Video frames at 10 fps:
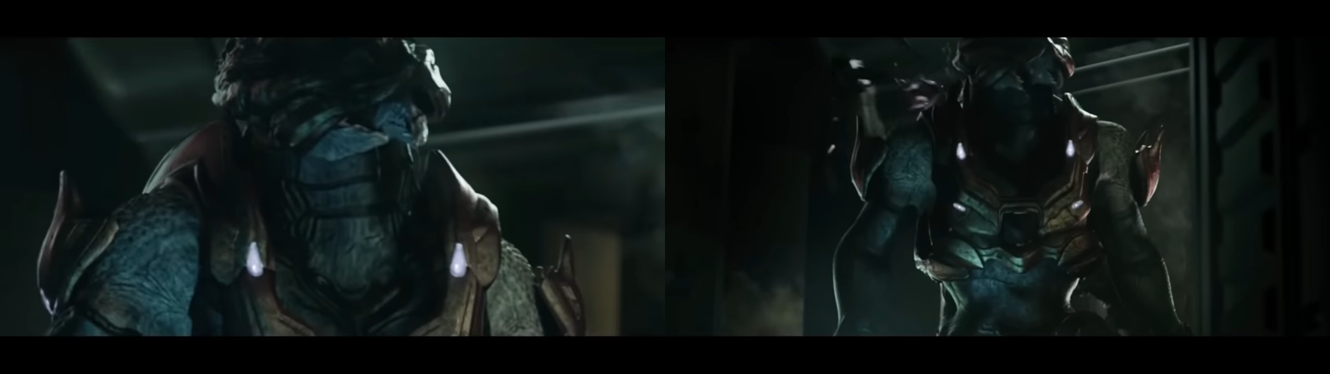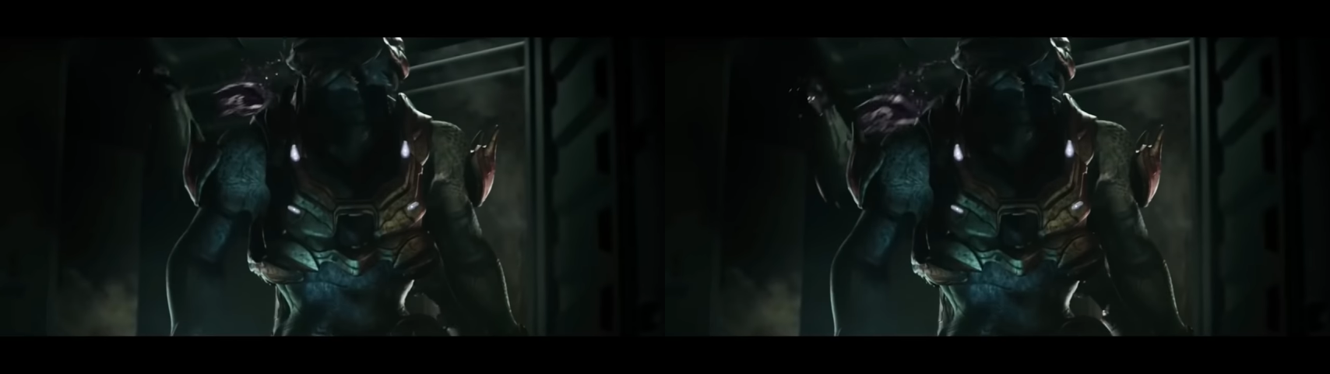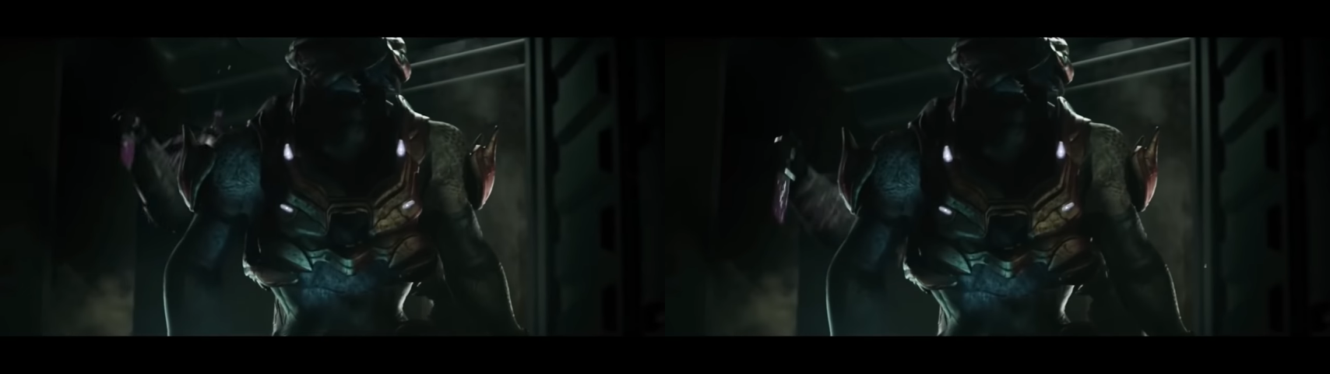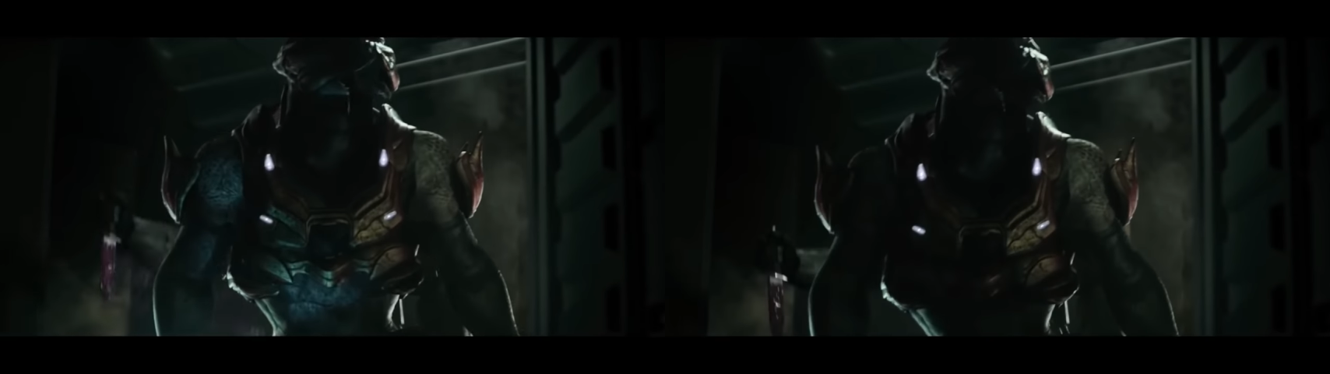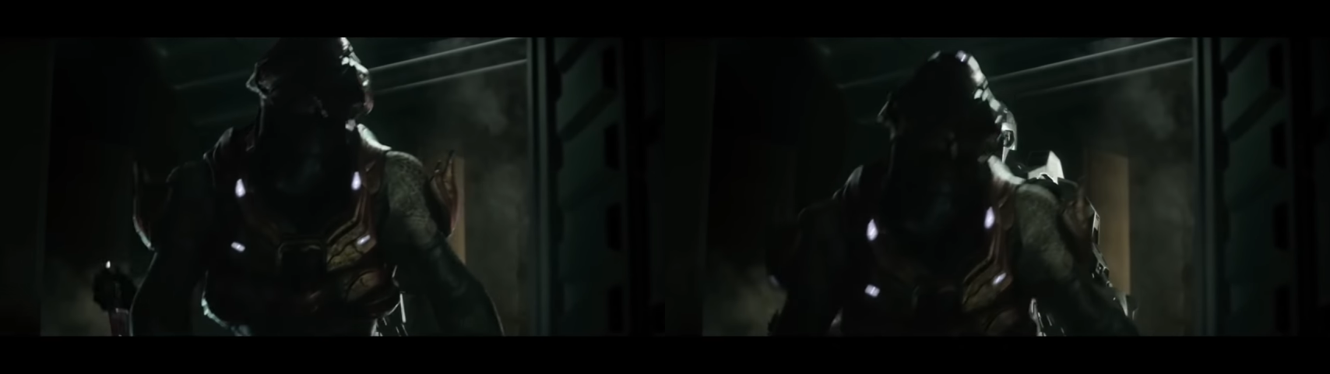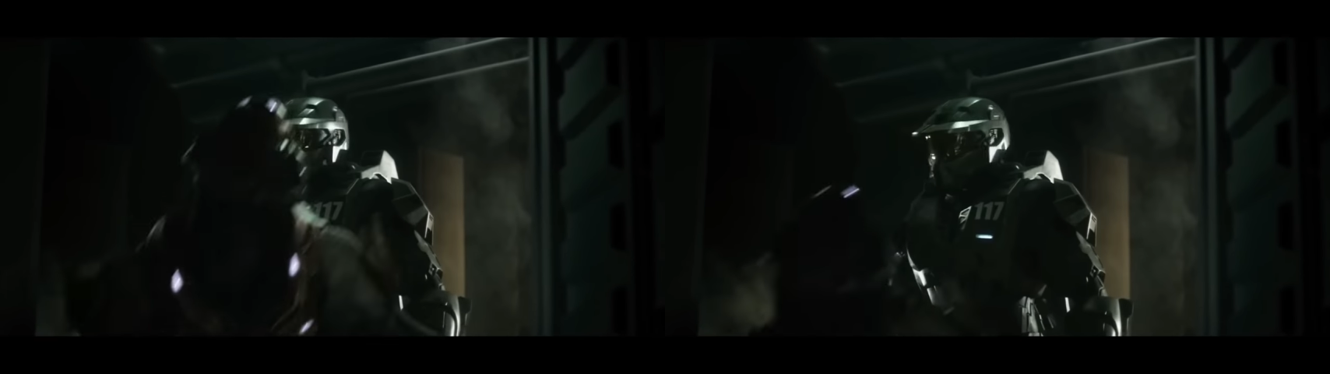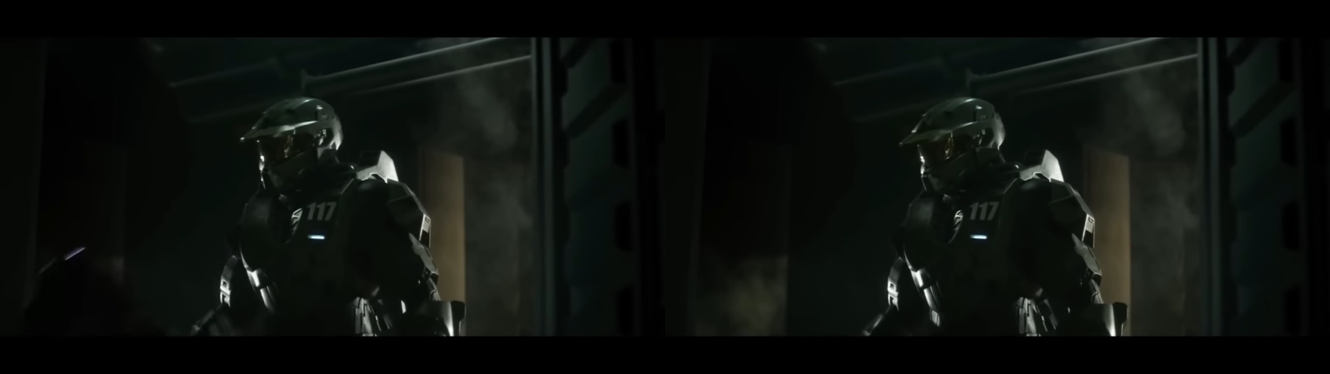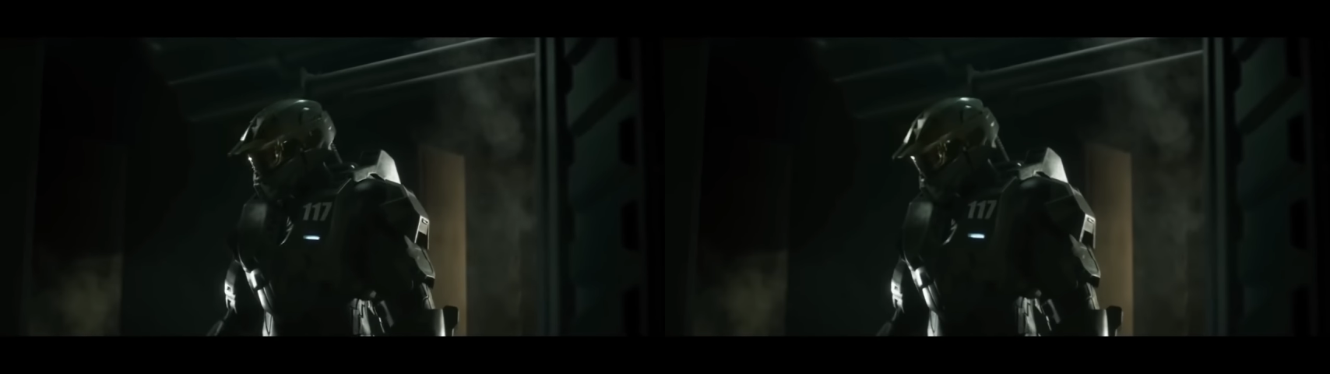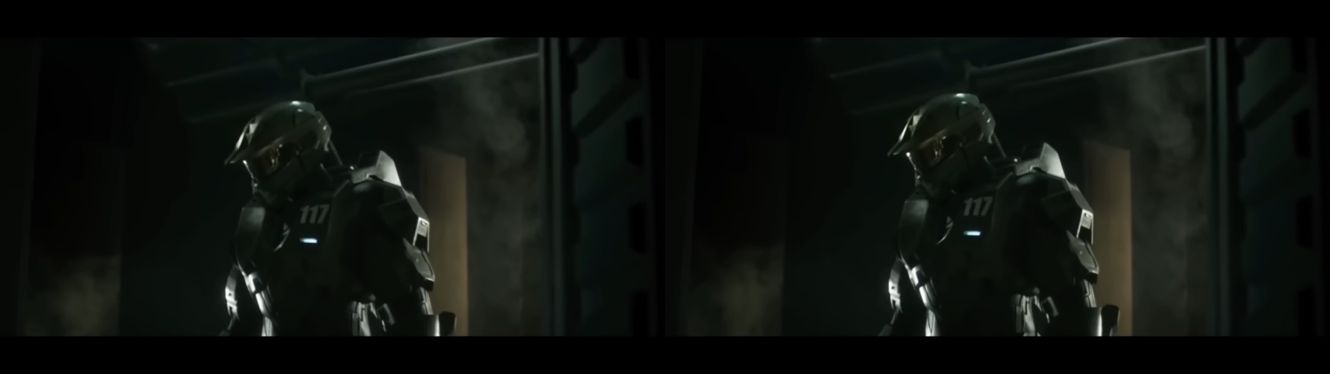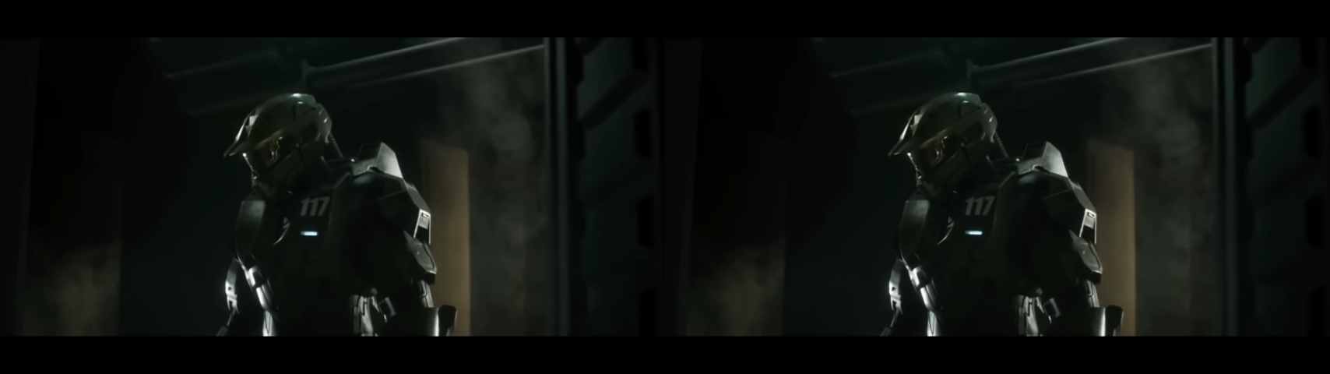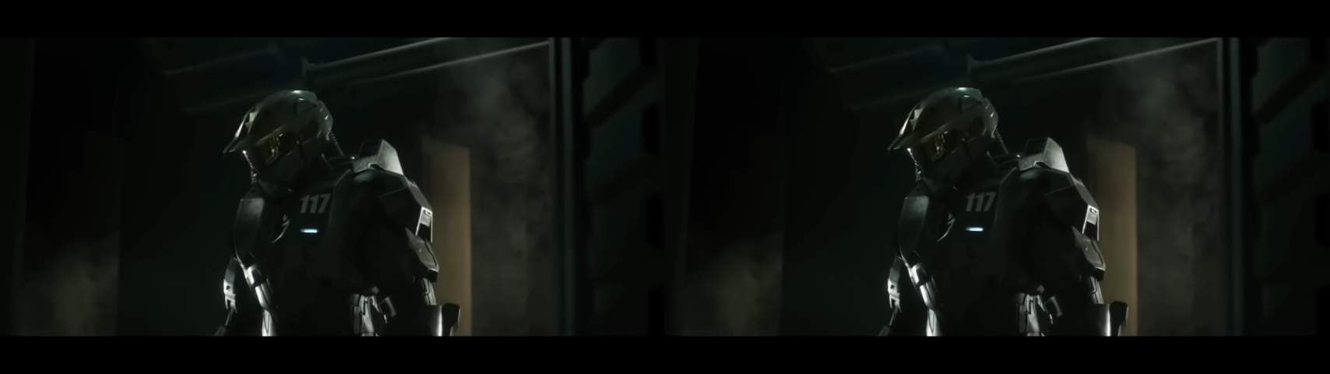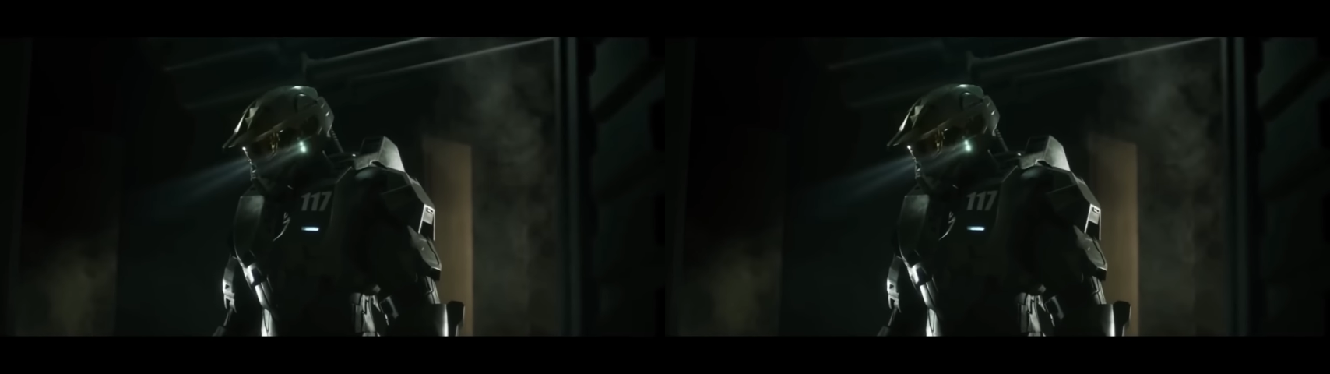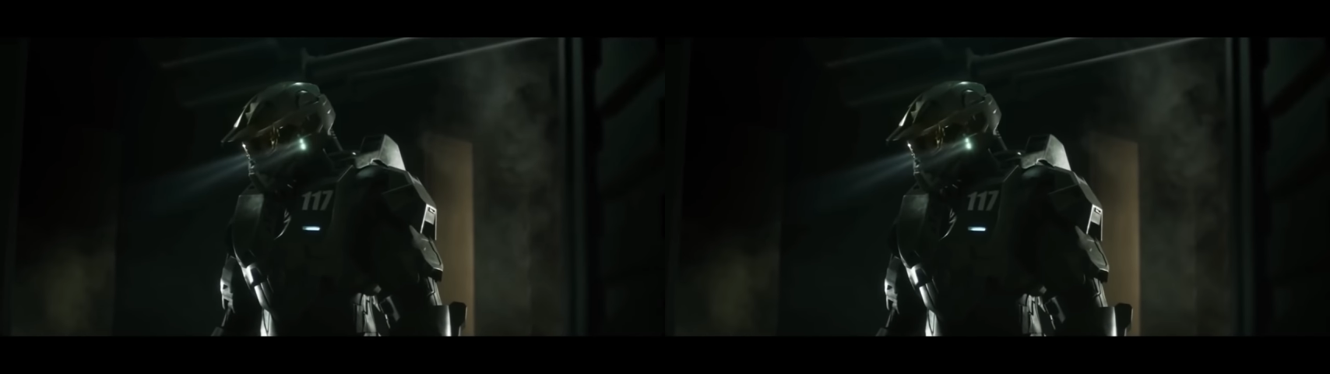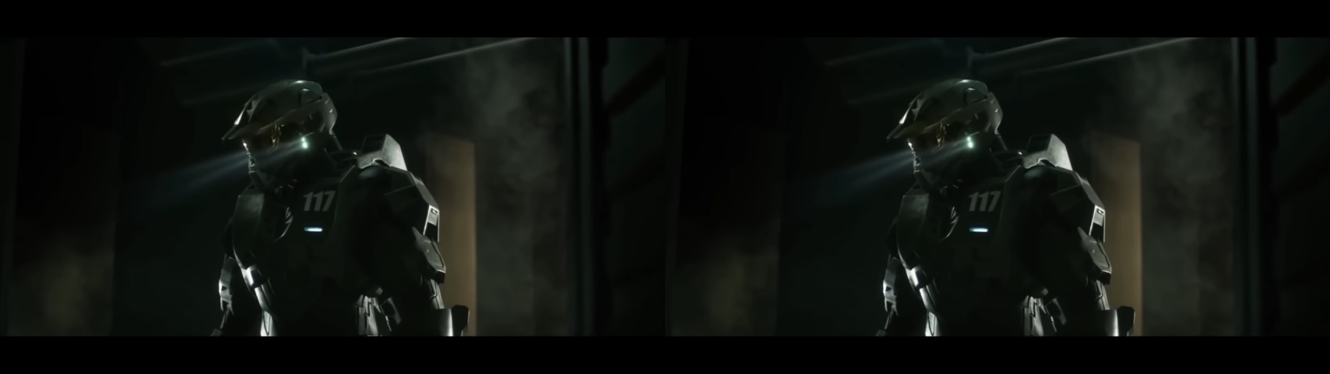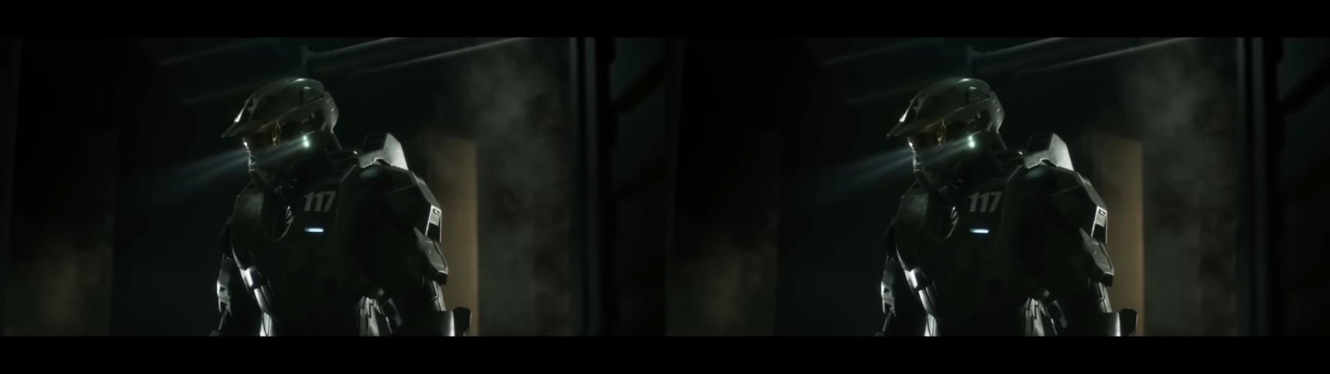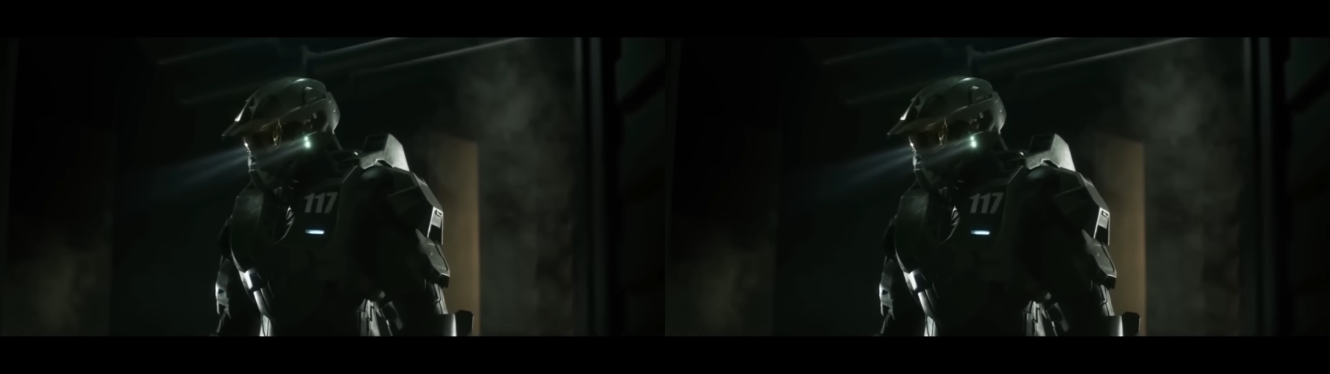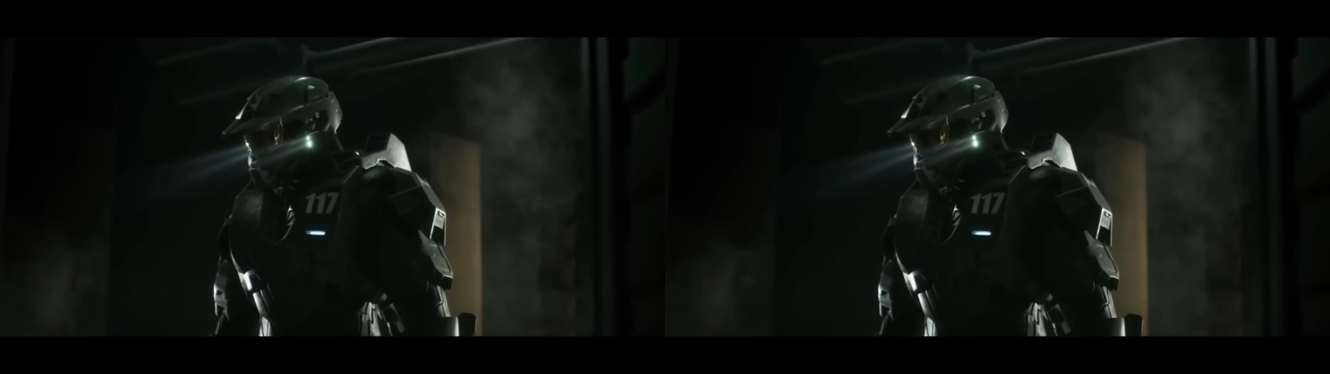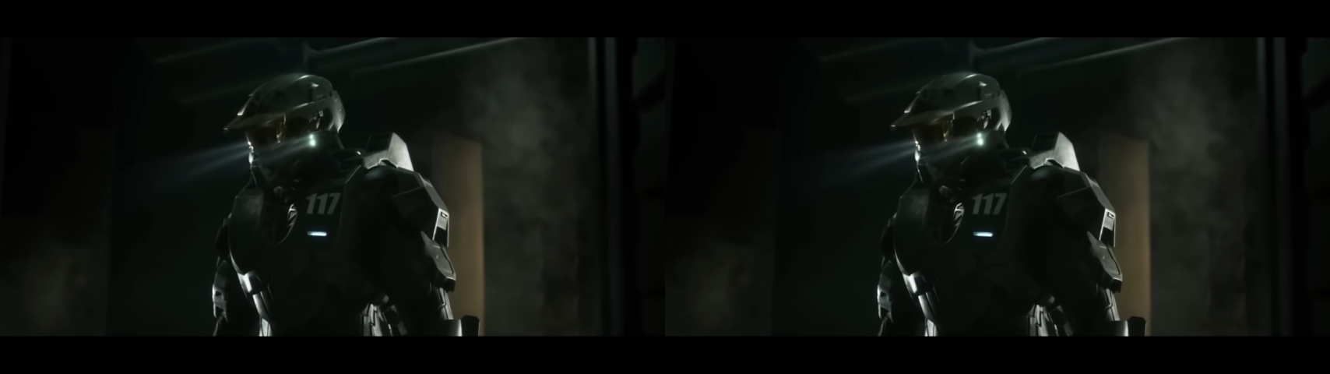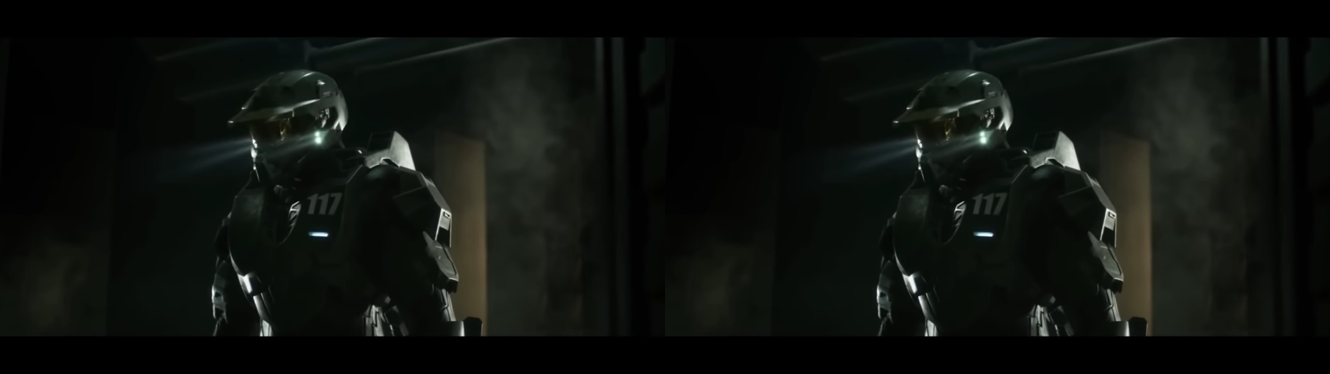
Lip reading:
No face is visible, so there are no lips to read.